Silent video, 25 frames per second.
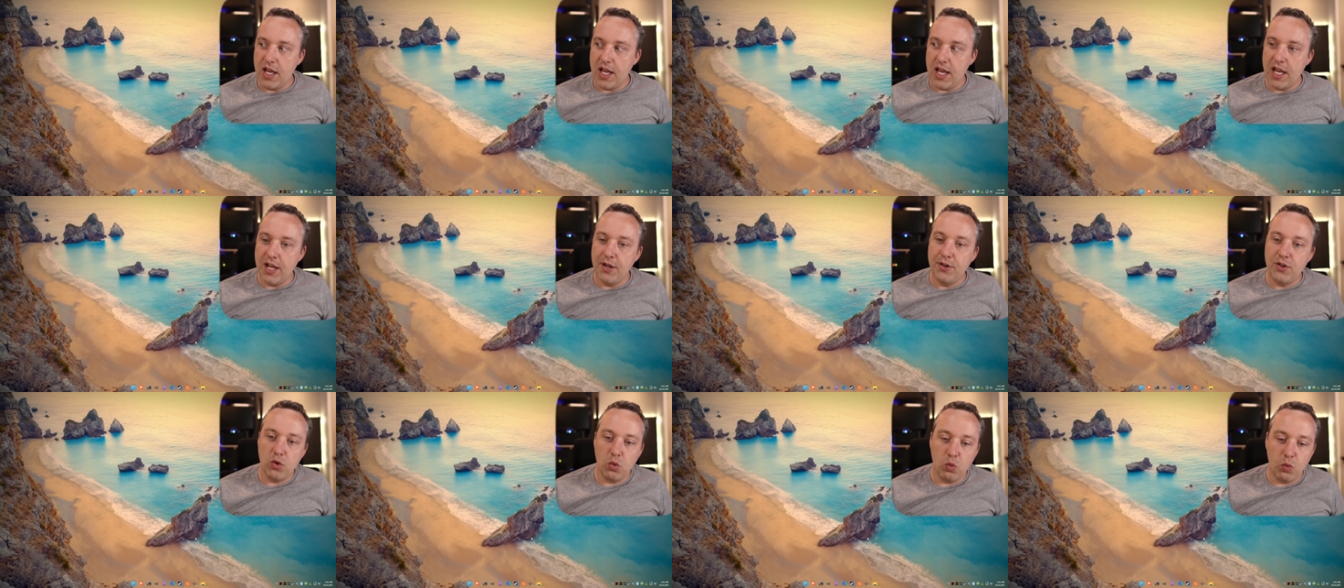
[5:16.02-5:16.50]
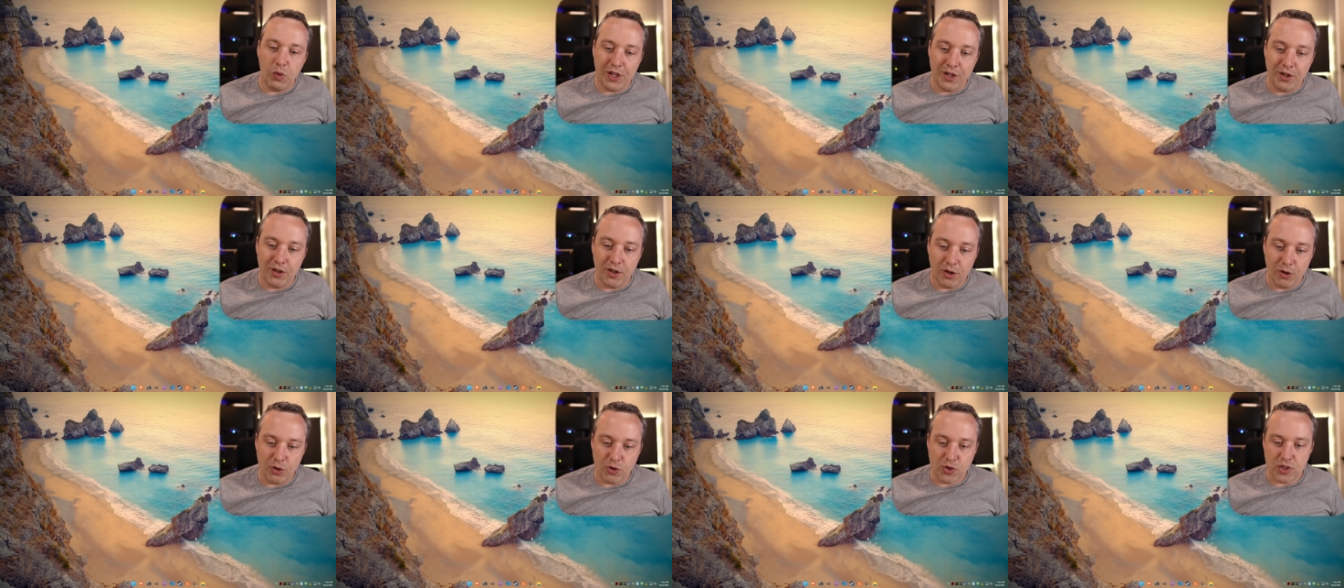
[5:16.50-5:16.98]
into
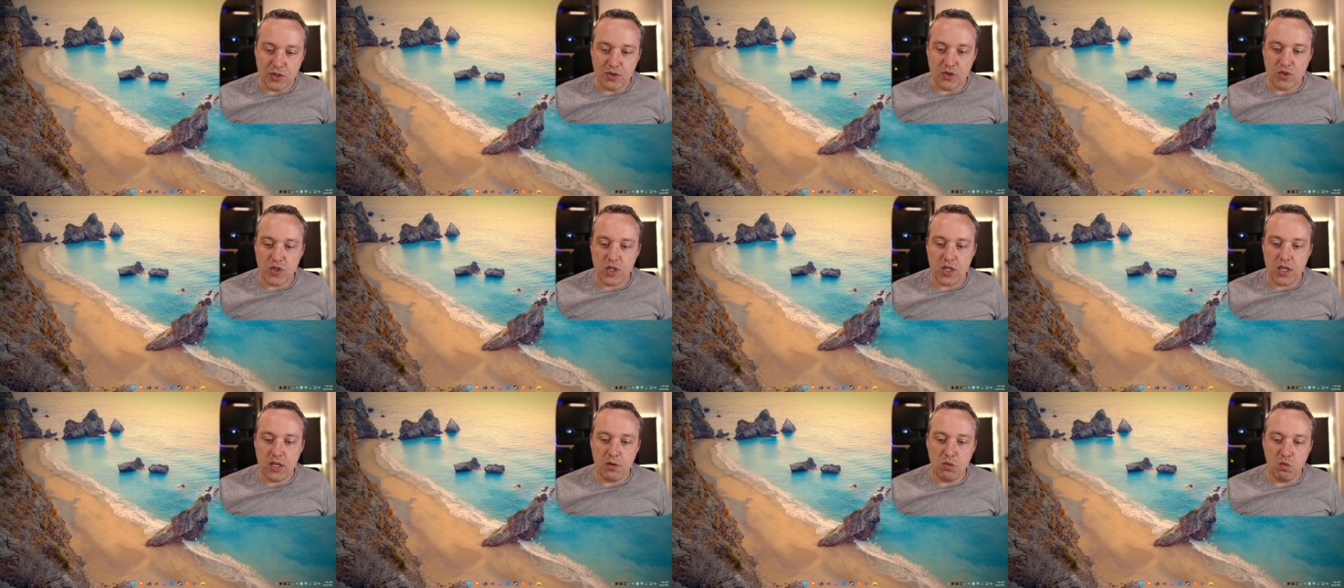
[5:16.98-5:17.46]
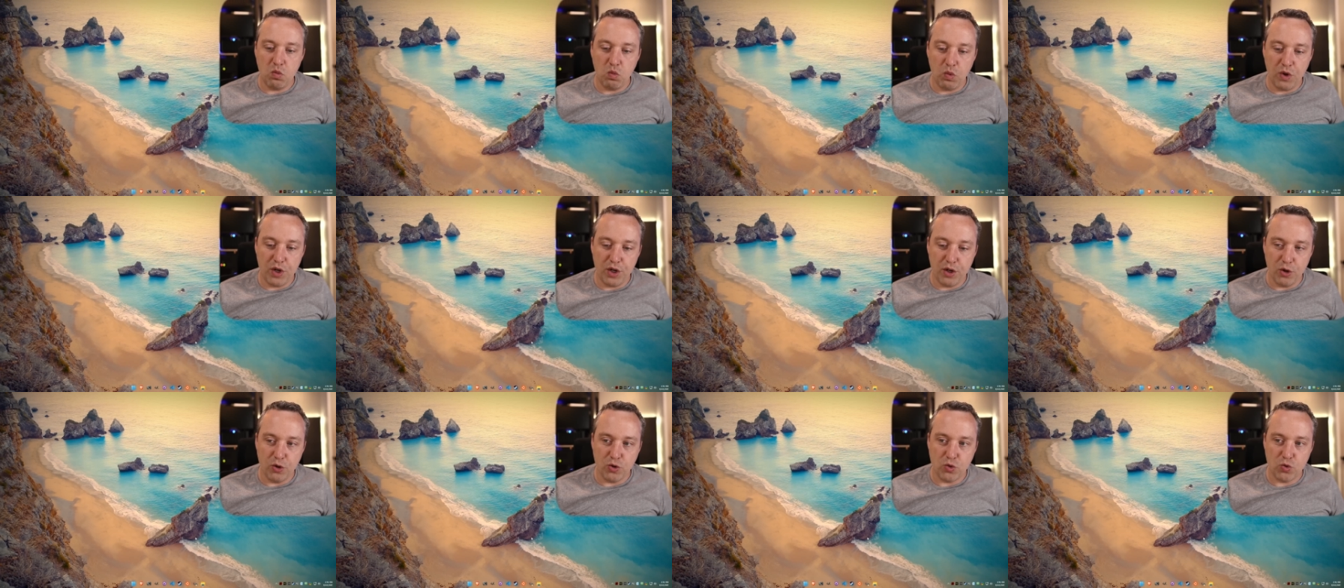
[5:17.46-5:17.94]
Windows and see
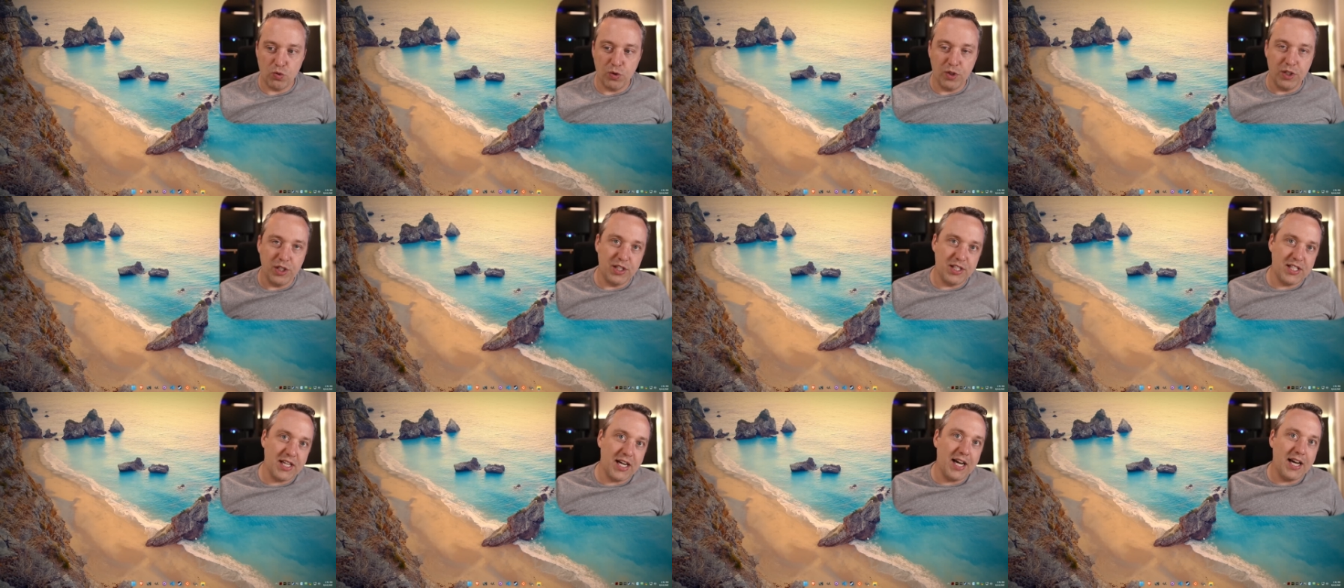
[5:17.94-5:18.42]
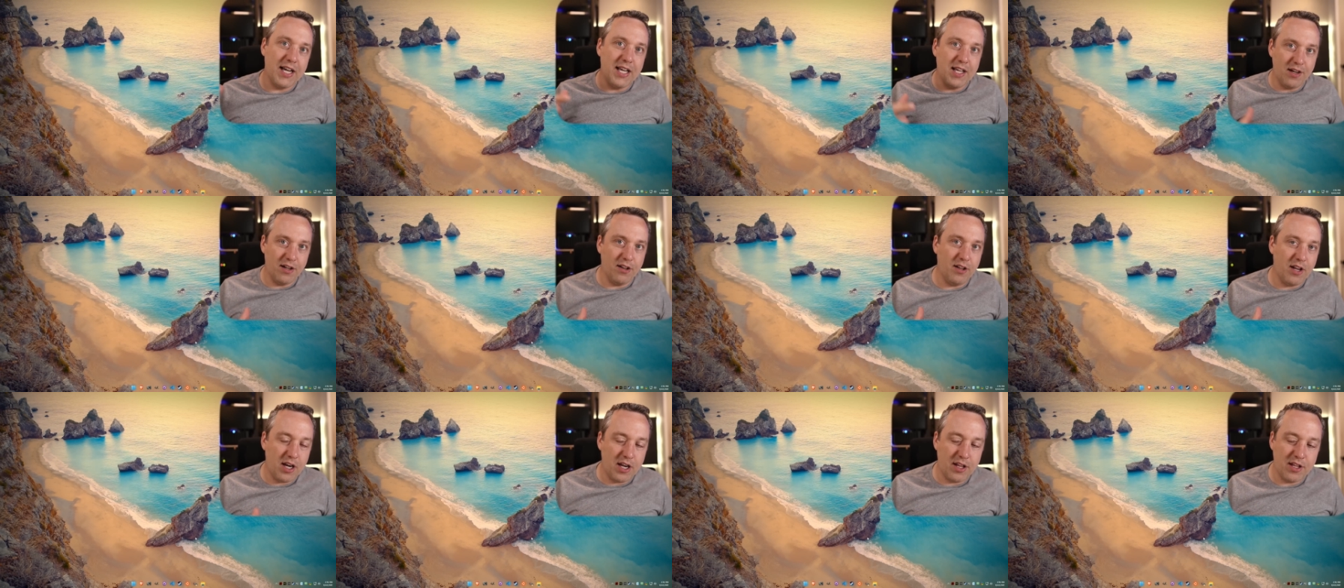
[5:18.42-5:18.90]
Windows really tie
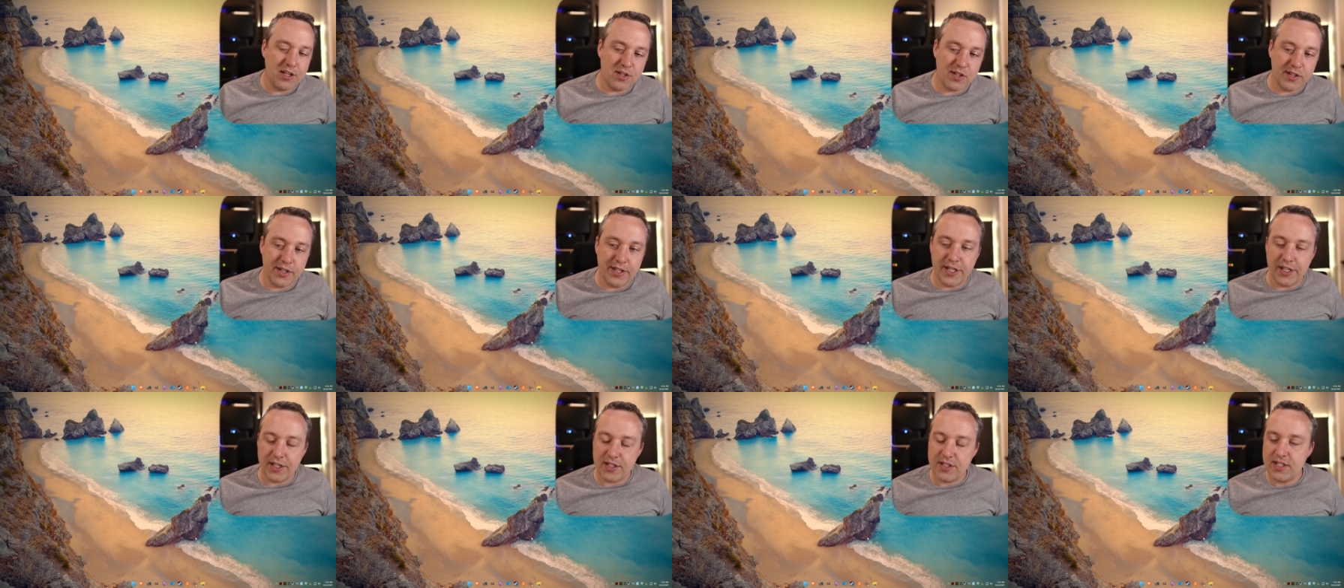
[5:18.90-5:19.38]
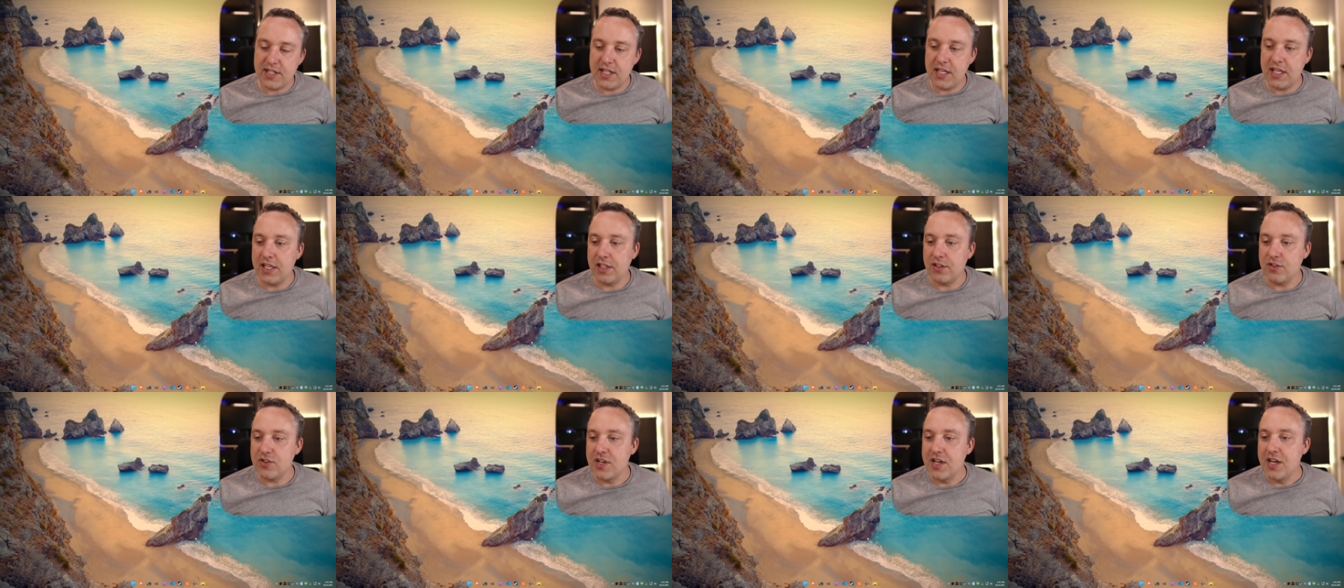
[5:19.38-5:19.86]
in a lot of these Linux
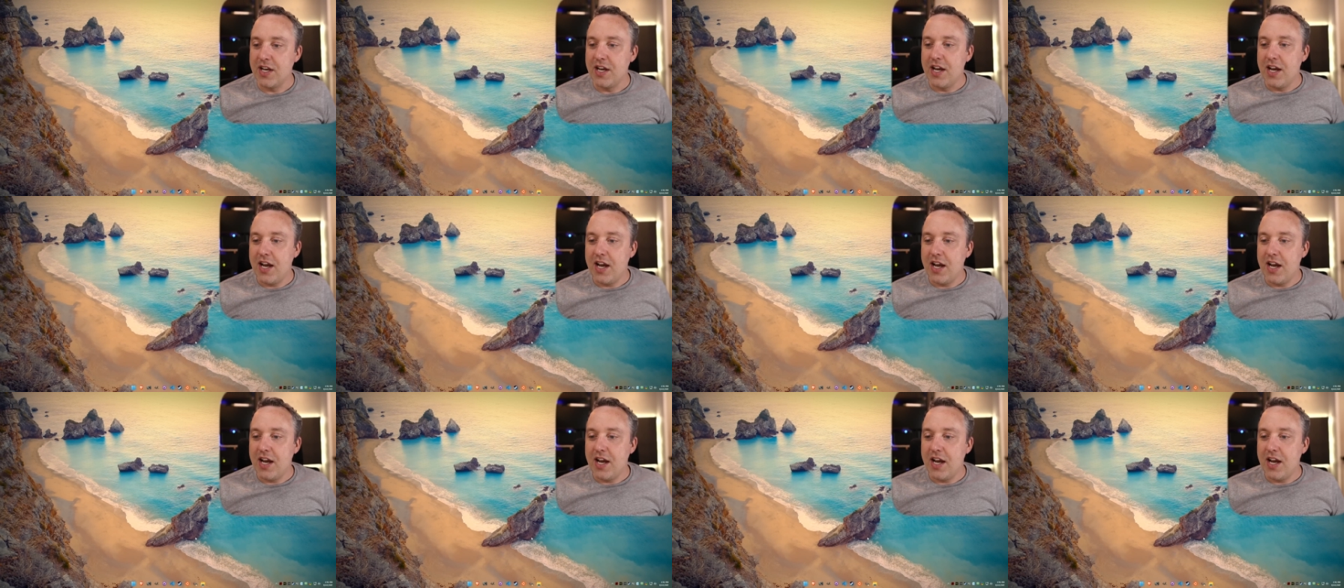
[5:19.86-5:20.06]
things.